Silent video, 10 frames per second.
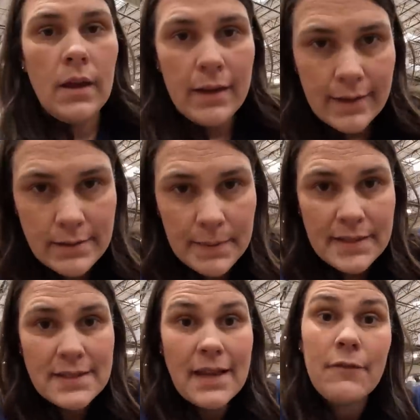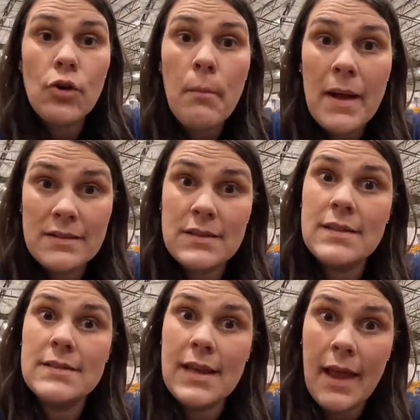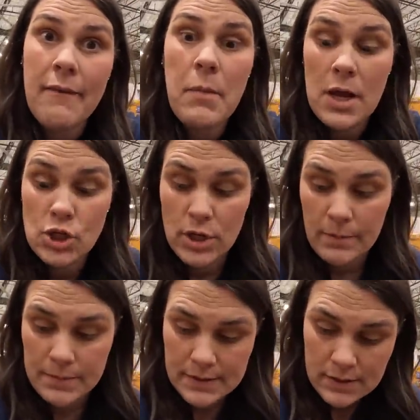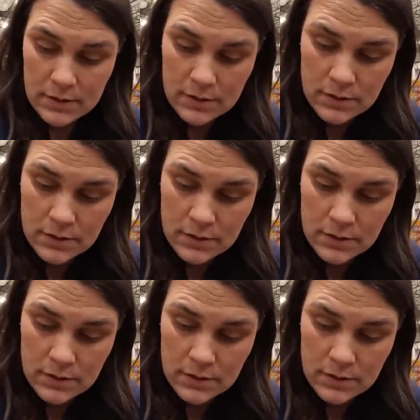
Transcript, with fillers: It has been several months since I have bought chips.